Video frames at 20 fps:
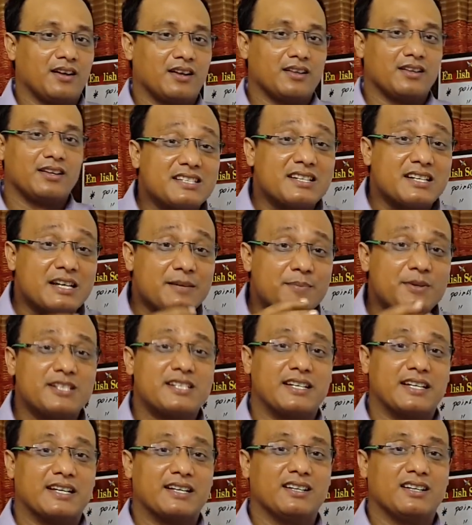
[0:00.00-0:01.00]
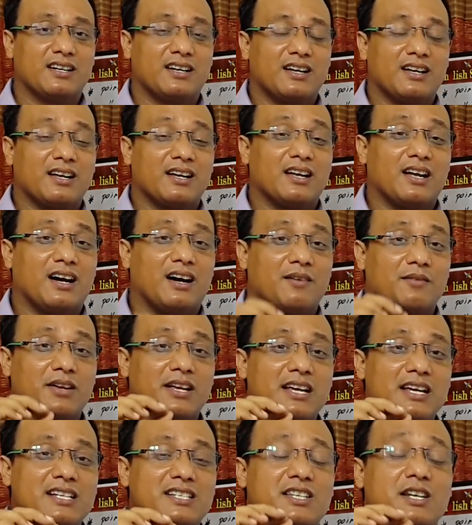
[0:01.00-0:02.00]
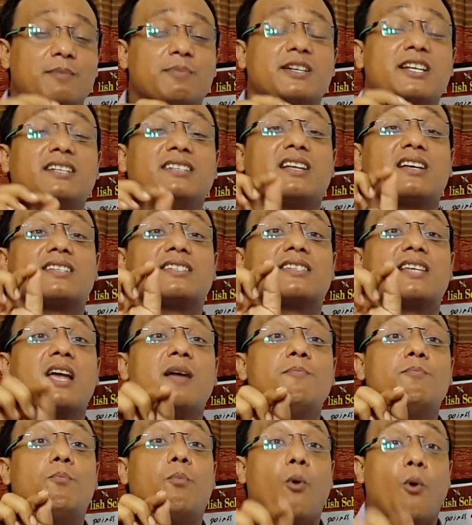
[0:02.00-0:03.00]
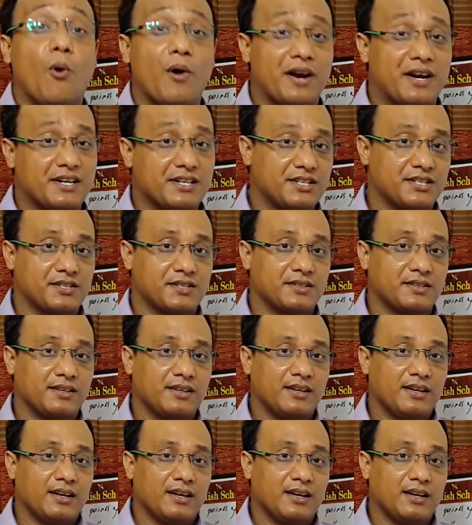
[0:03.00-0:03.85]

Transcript: He's repeating the same points